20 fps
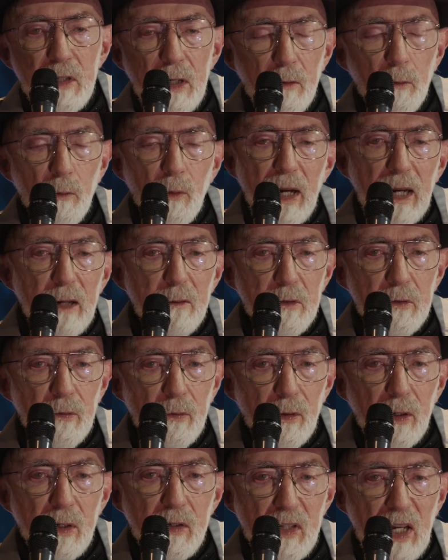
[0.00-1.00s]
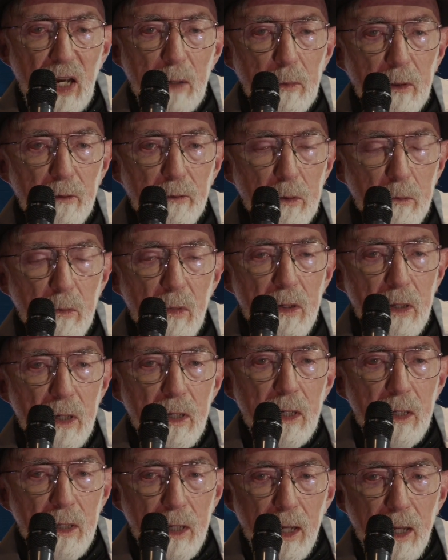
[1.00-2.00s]
See waves, for example, from
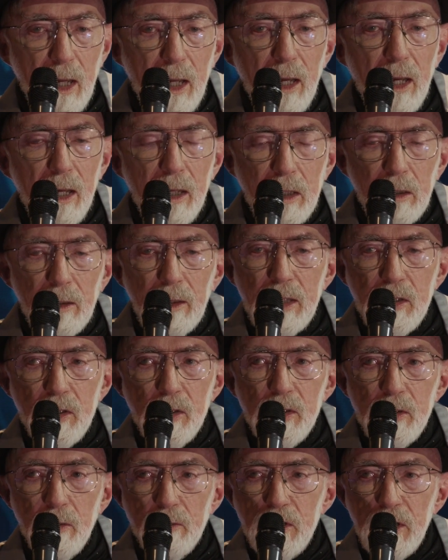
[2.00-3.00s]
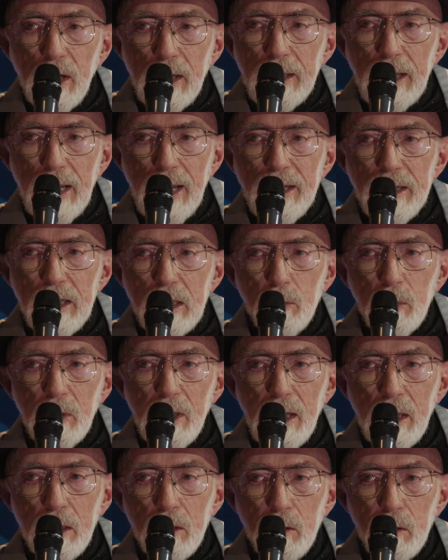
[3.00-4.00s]
collisions of gigantic
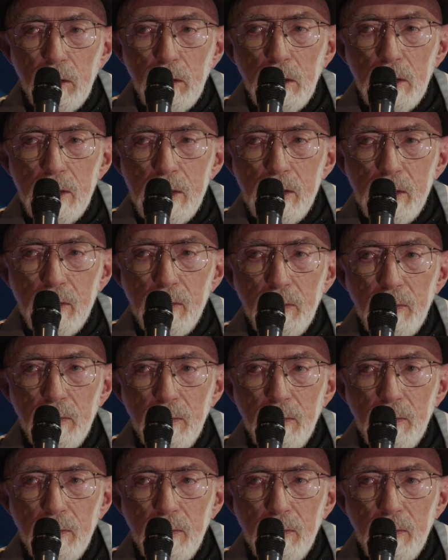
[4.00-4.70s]
black holes.